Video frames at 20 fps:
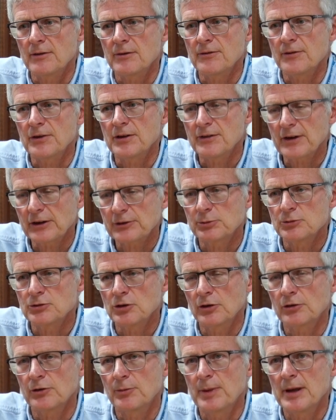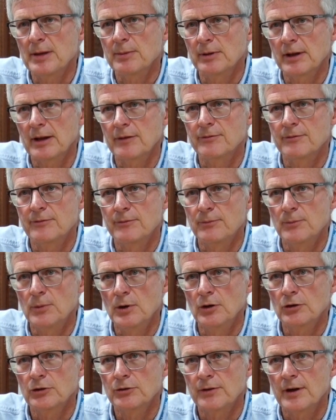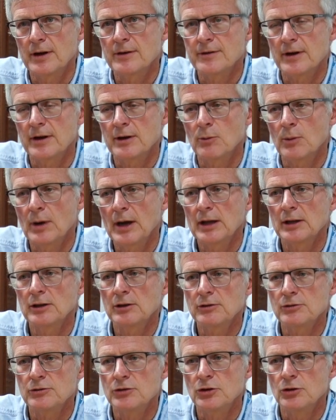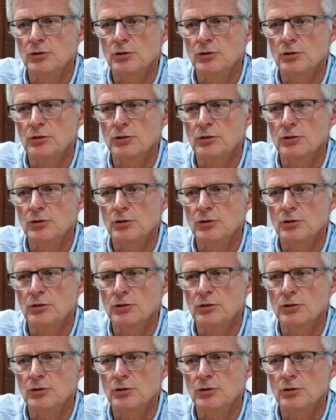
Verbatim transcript: for the vast majority of people that works very, very well.